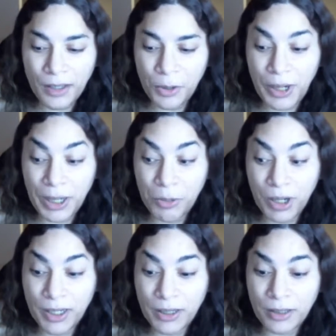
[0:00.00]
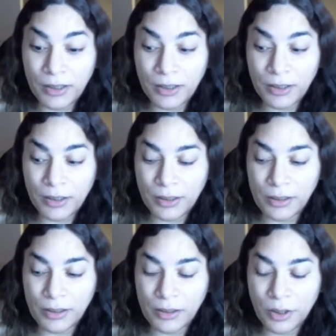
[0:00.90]
create
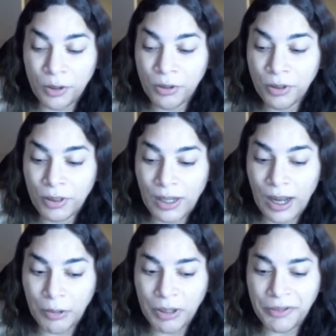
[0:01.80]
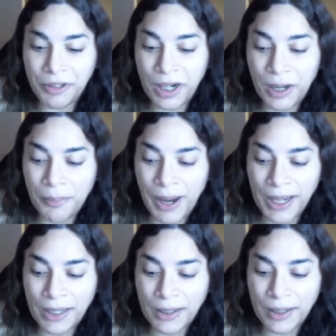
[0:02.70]
one soon. However, I
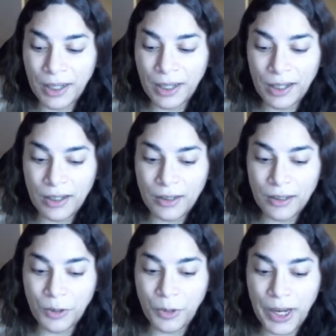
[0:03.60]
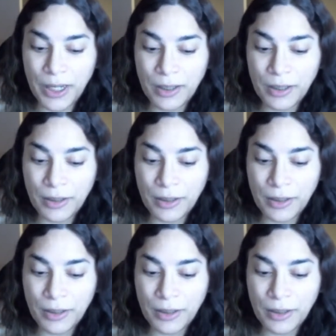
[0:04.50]
might create